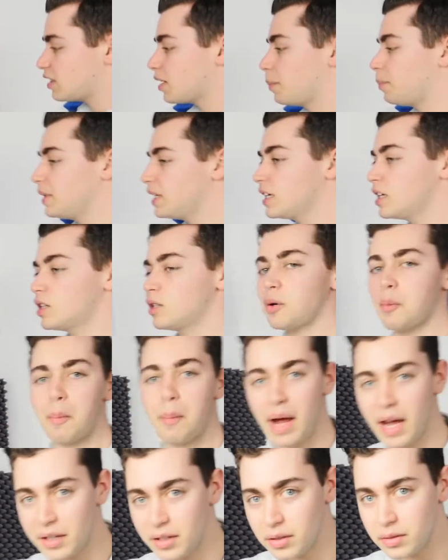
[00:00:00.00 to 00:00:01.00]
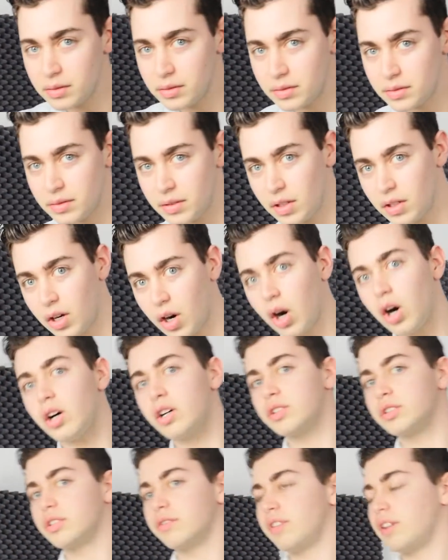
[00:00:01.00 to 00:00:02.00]
a bigger panel,
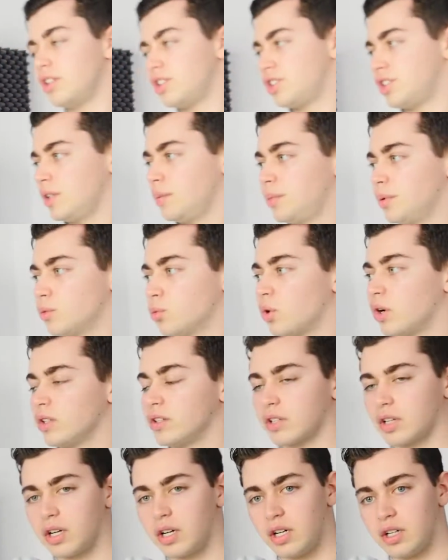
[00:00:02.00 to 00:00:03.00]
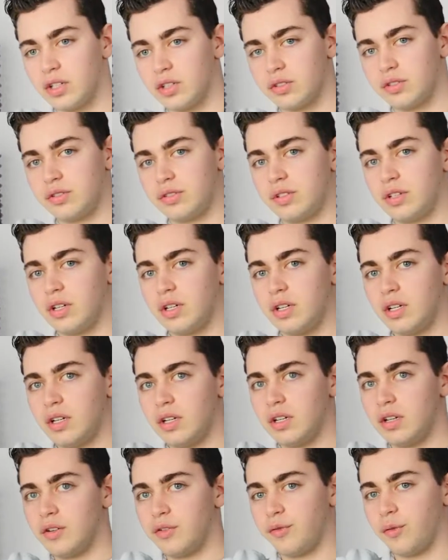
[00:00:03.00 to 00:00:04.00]
also very cheap. One costs
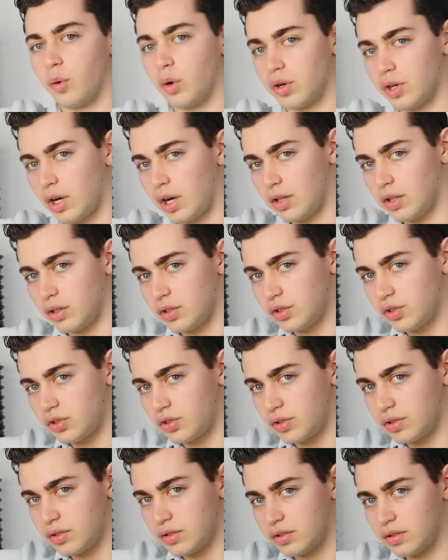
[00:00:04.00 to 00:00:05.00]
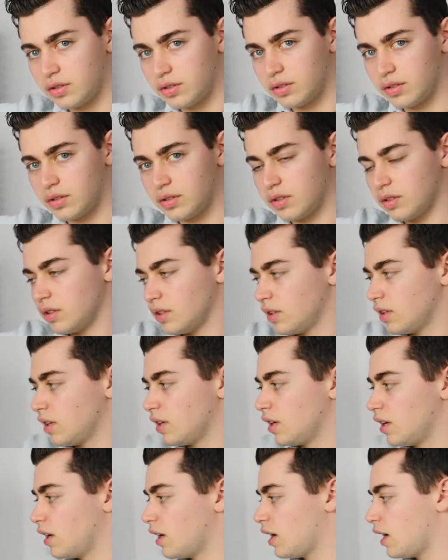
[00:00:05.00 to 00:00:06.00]
$4.
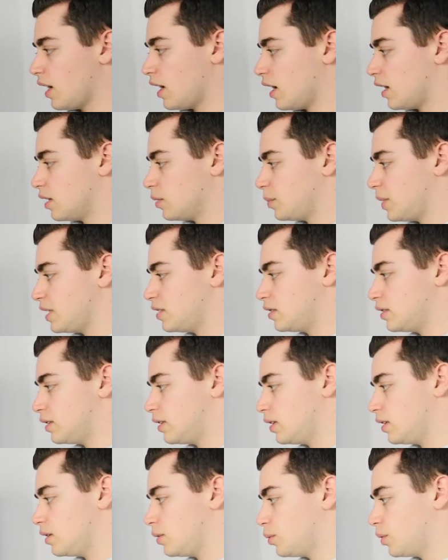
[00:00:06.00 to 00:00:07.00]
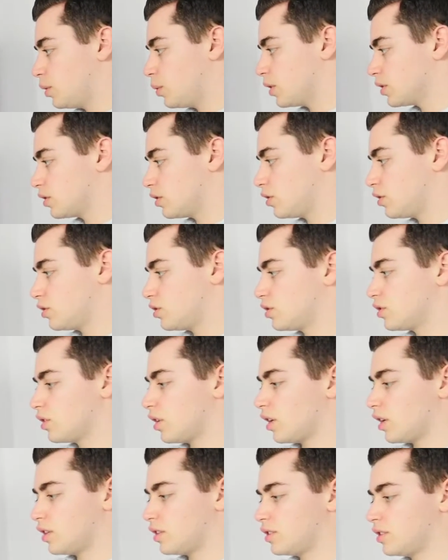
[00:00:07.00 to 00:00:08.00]
And basically we wanted to
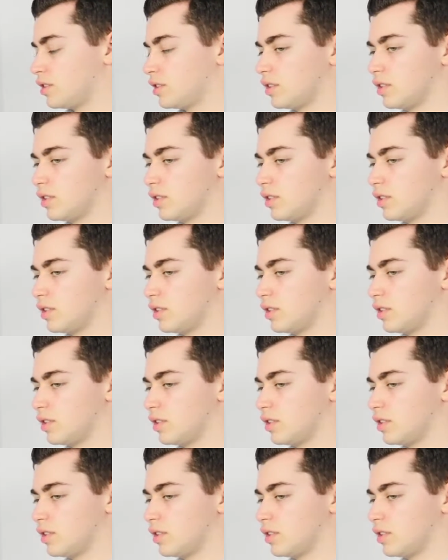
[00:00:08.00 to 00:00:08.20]
start